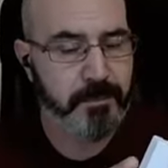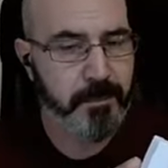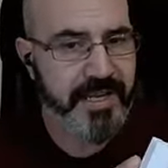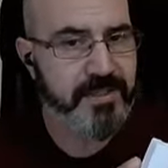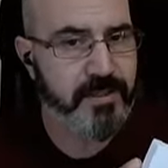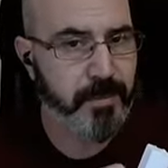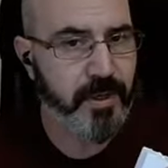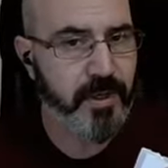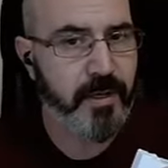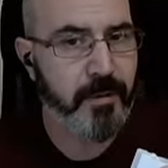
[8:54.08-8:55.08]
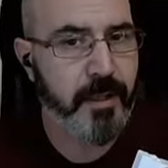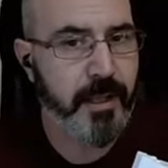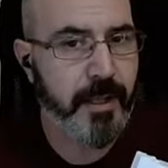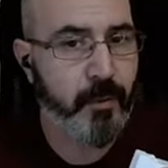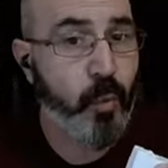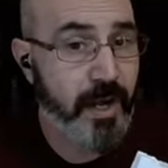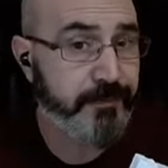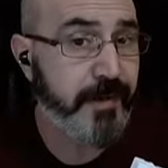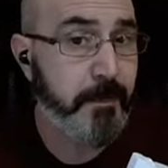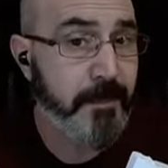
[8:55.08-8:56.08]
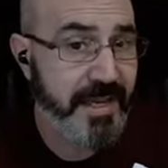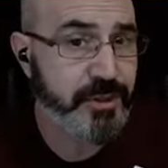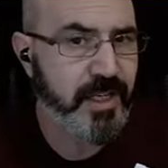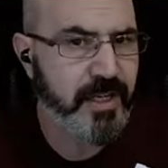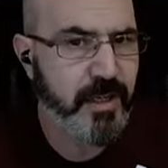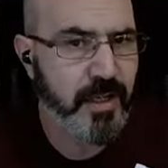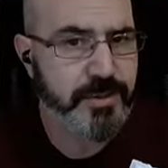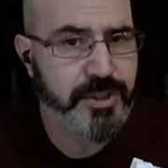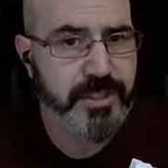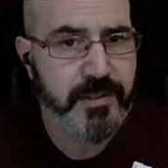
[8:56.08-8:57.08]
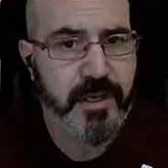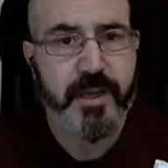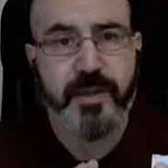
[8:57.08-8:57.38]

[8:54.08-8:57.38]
based upon Wi-Fi mesh technology